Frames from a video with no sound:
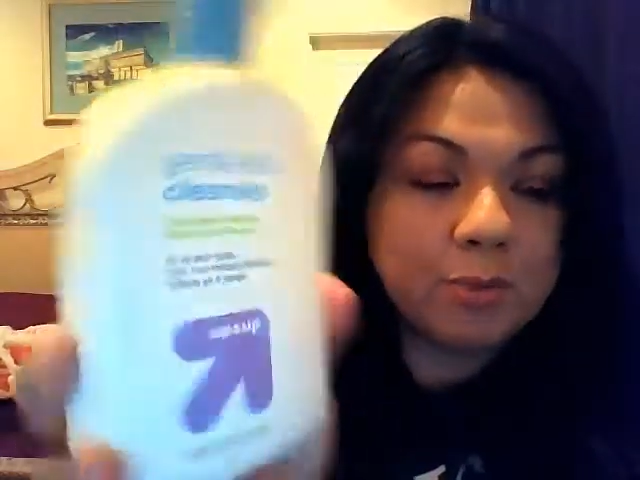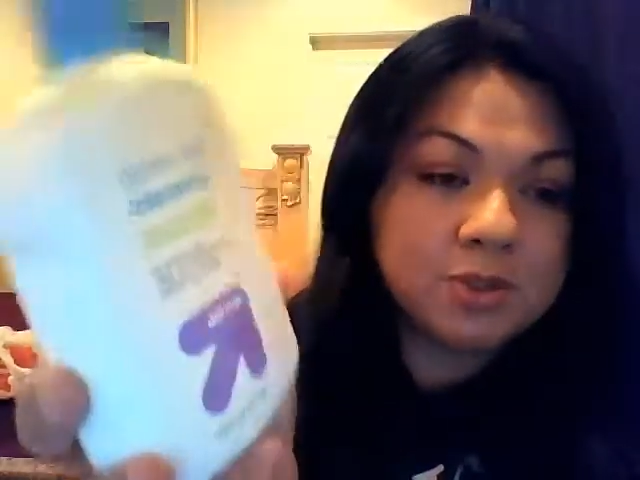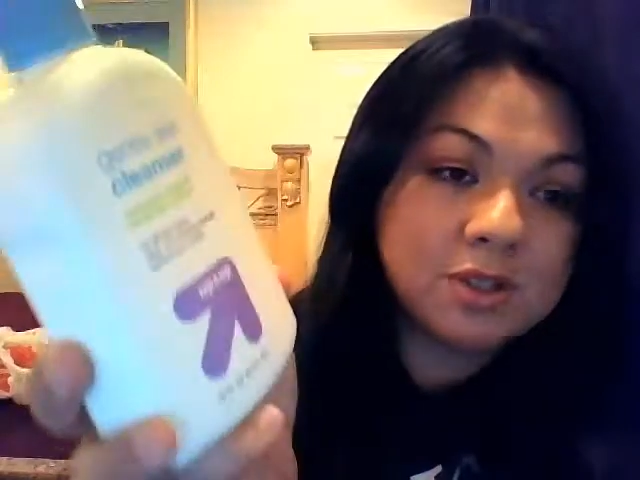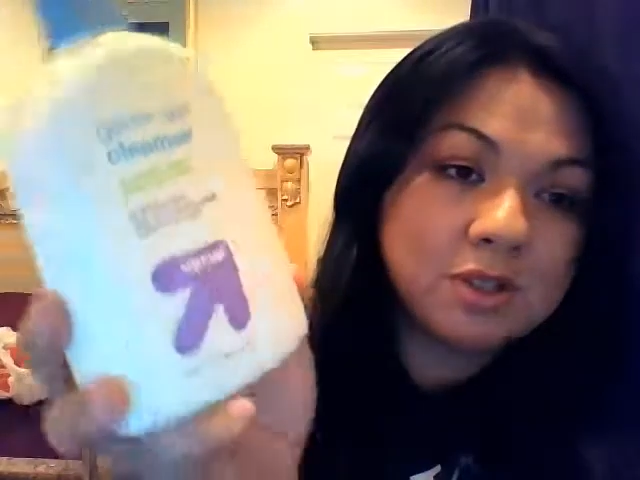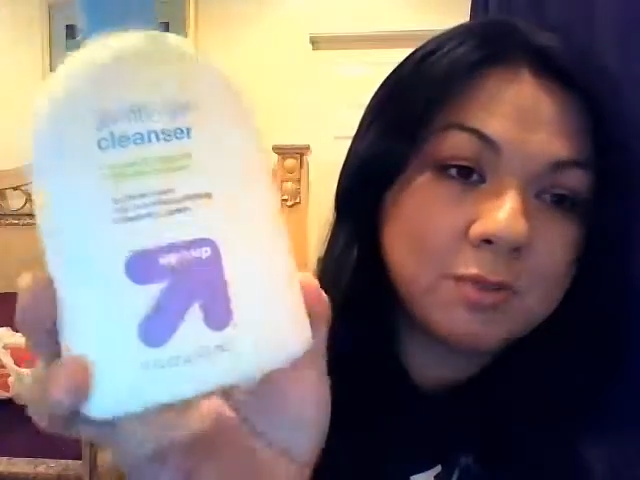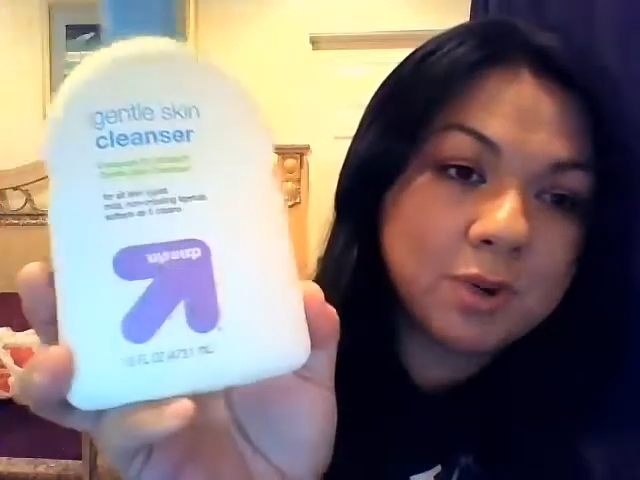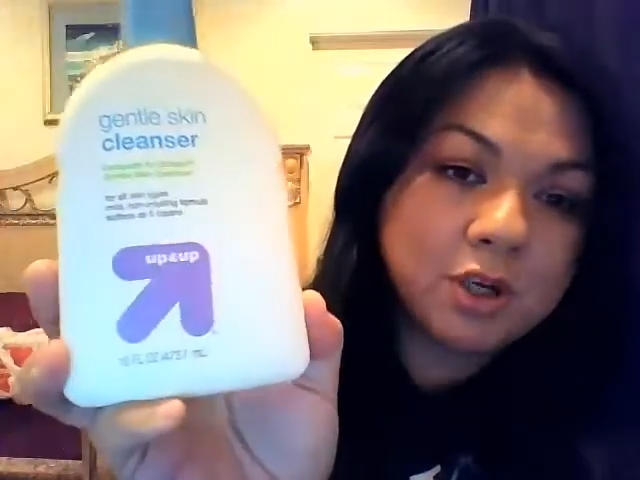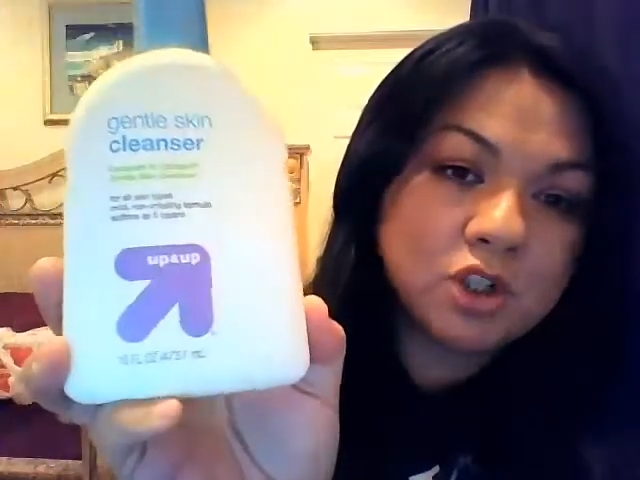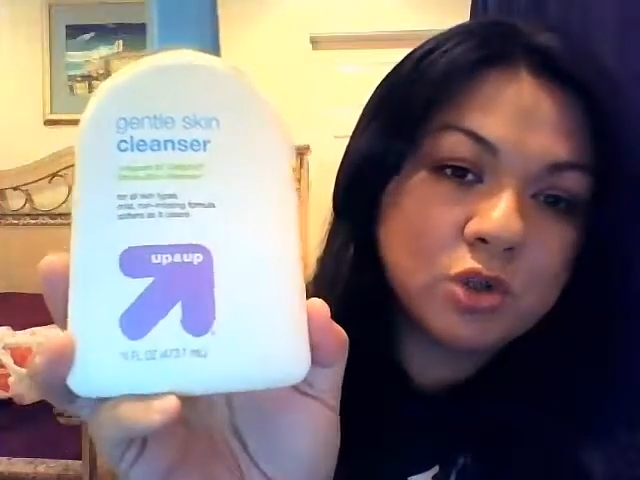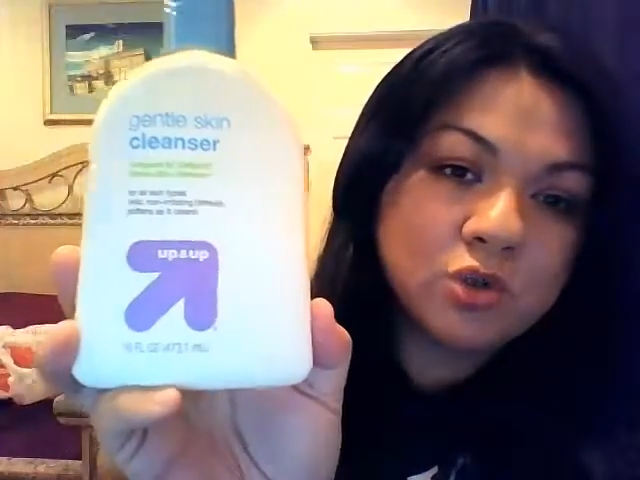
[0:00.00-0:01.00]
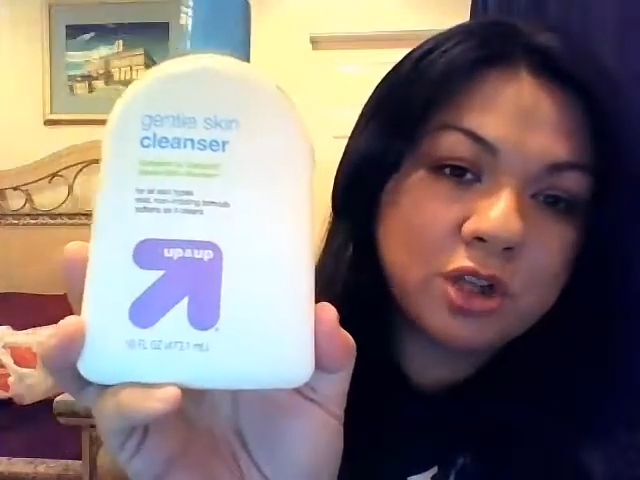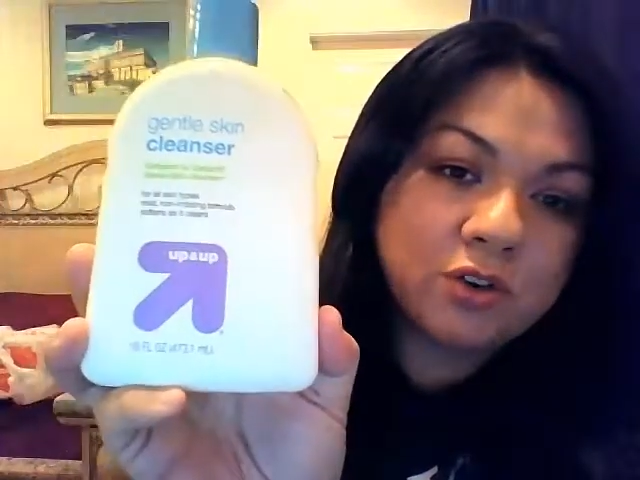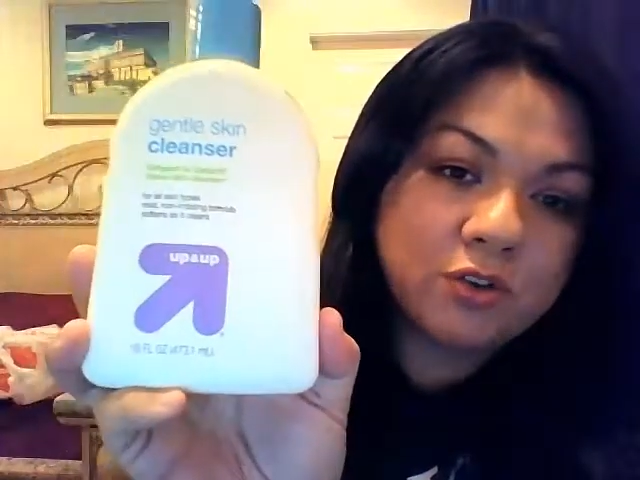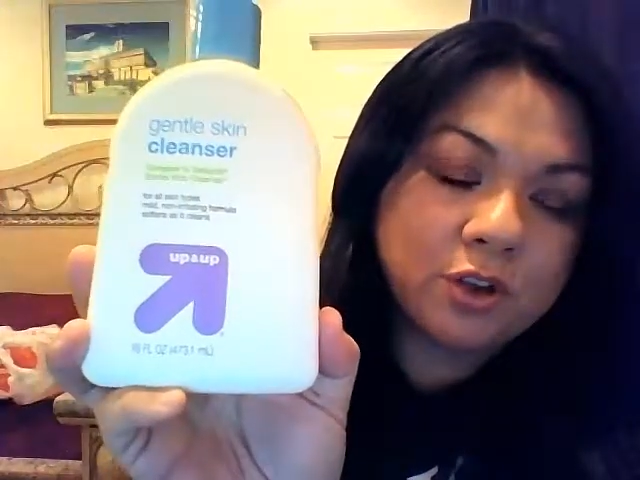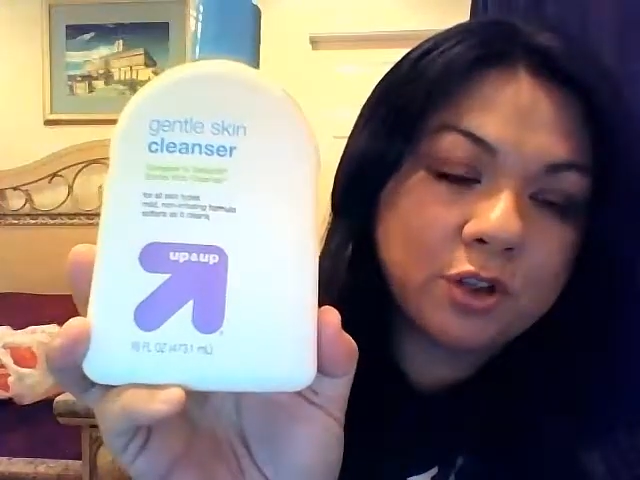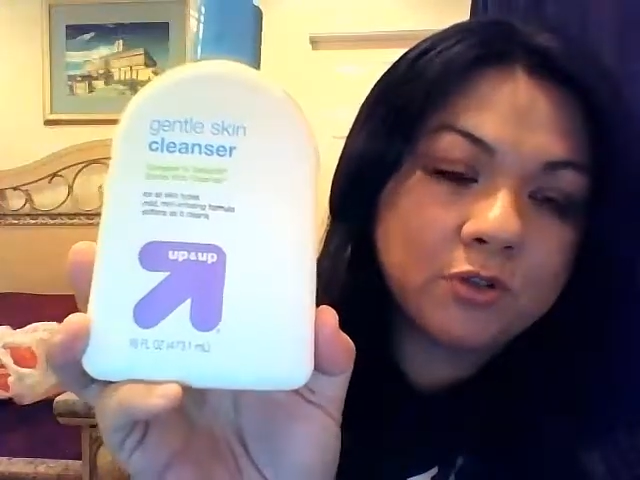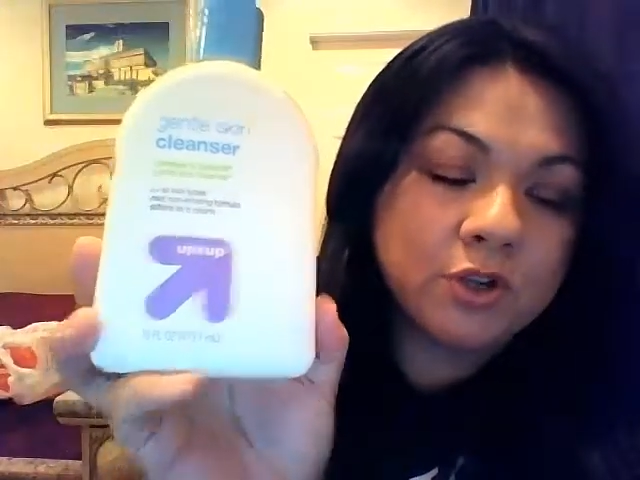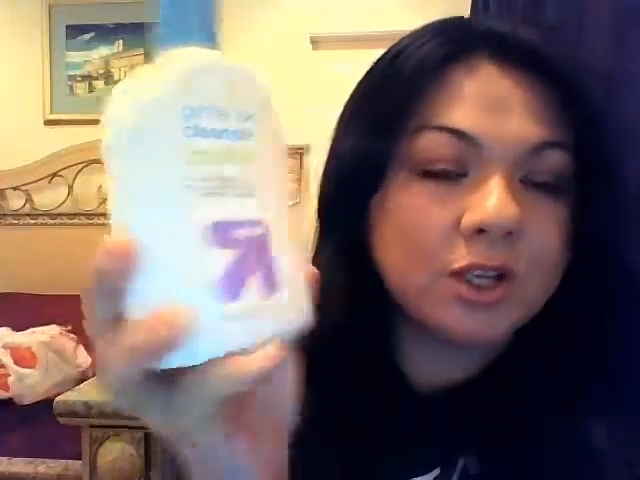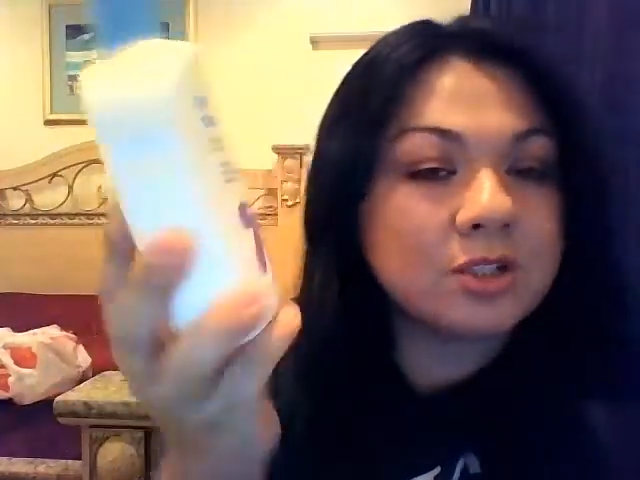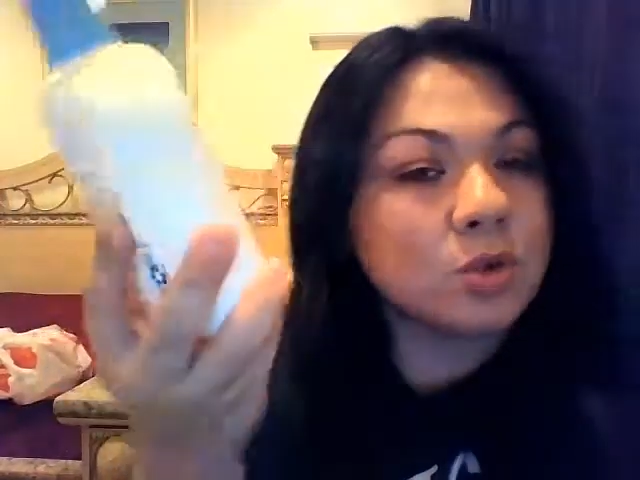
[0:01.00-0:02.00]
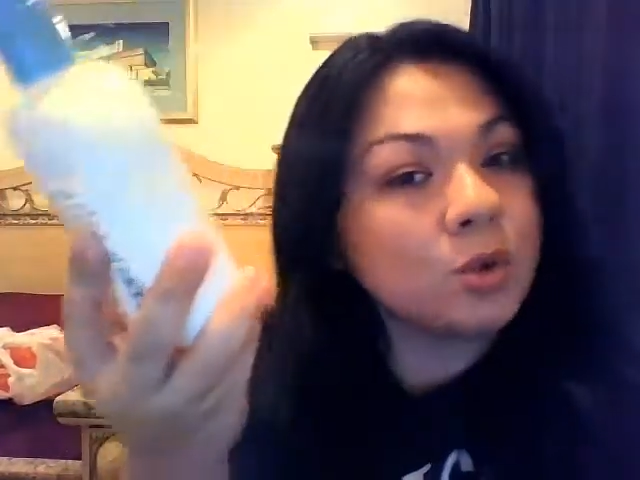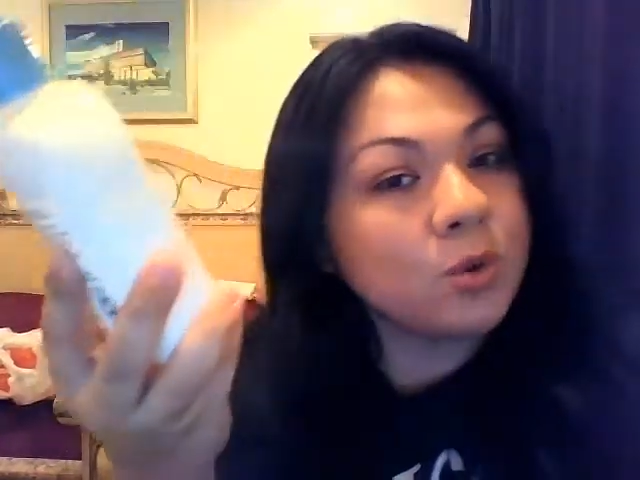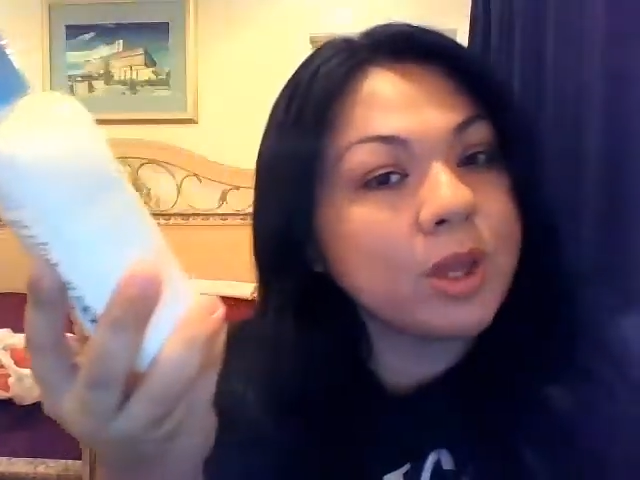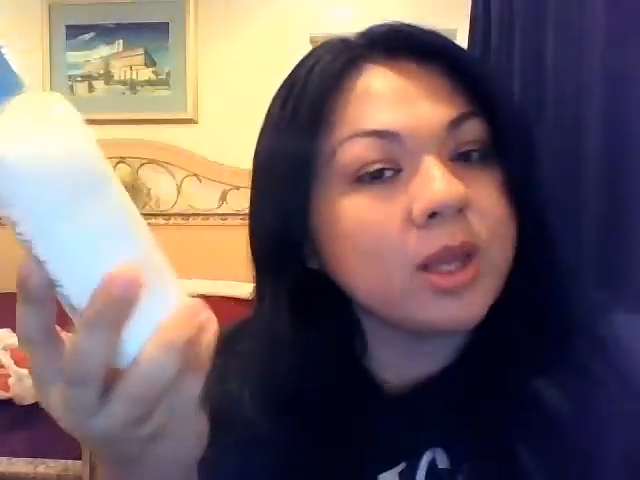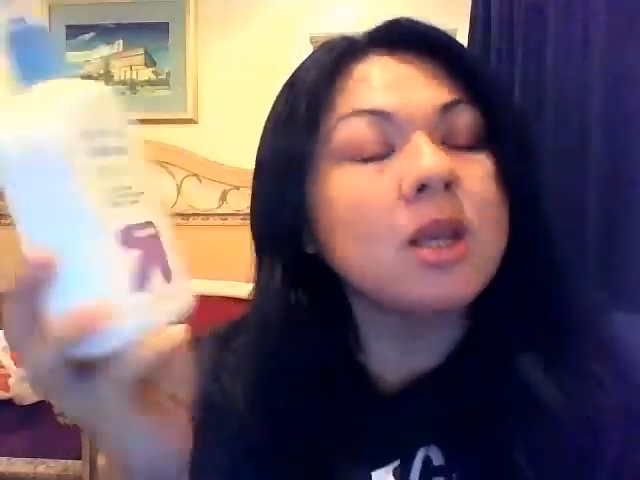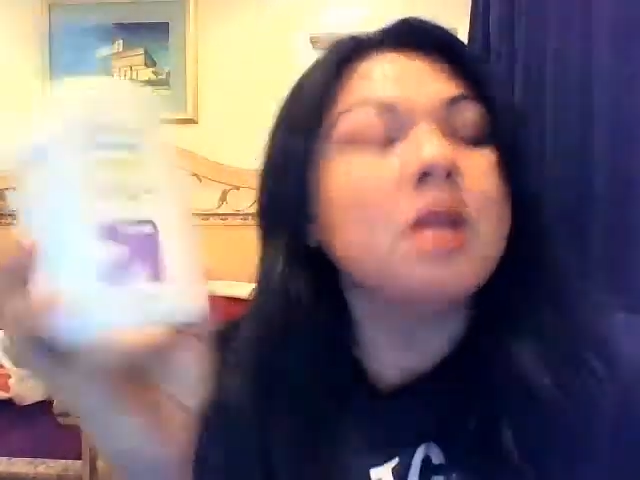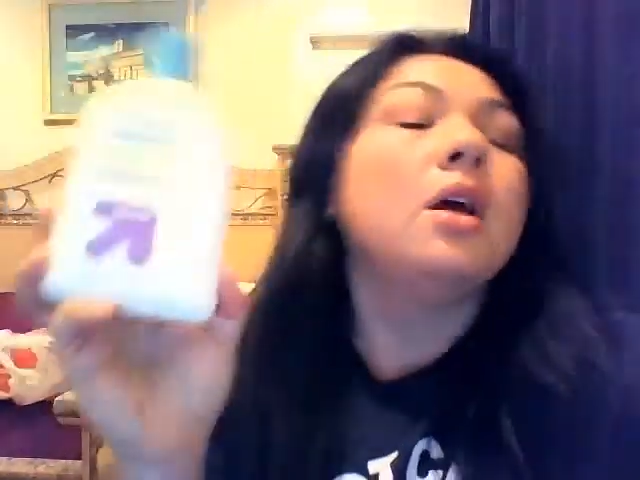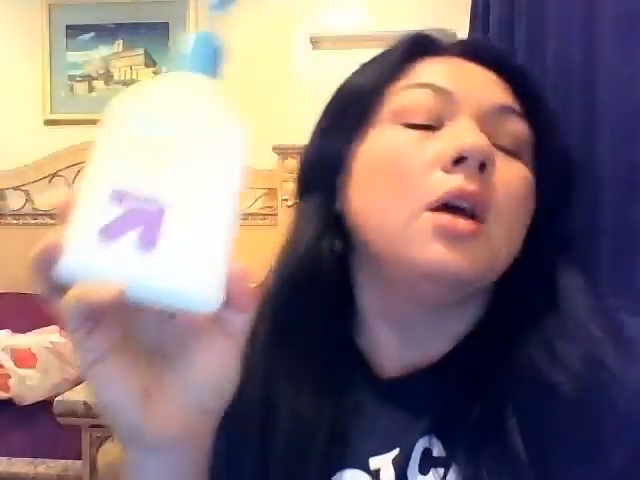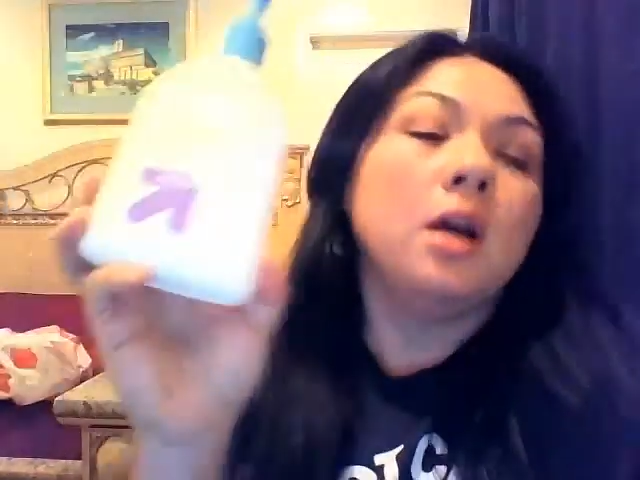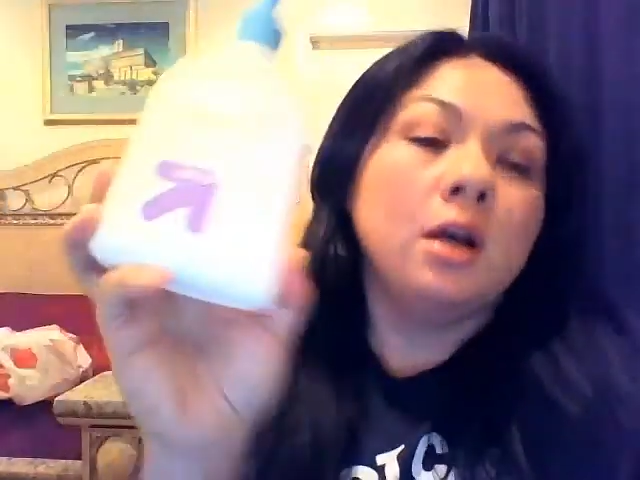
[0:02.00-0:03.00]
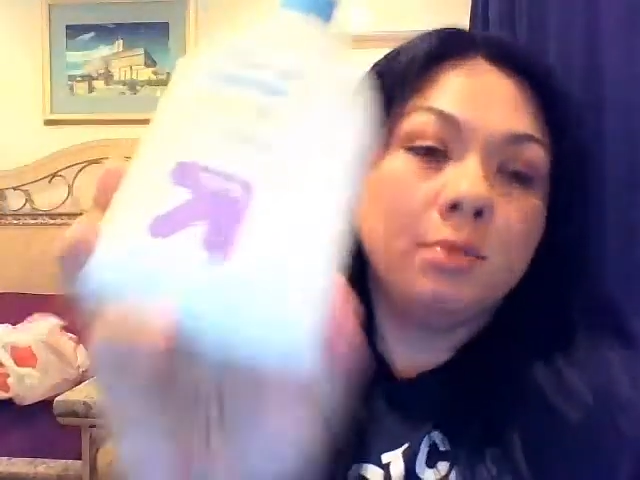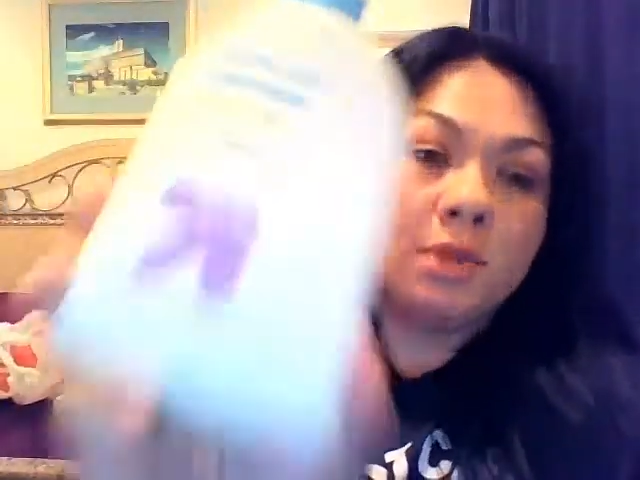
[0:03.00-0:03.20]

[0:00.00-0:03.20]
This is compared to Cetaphil, if you guys don't know that. Um,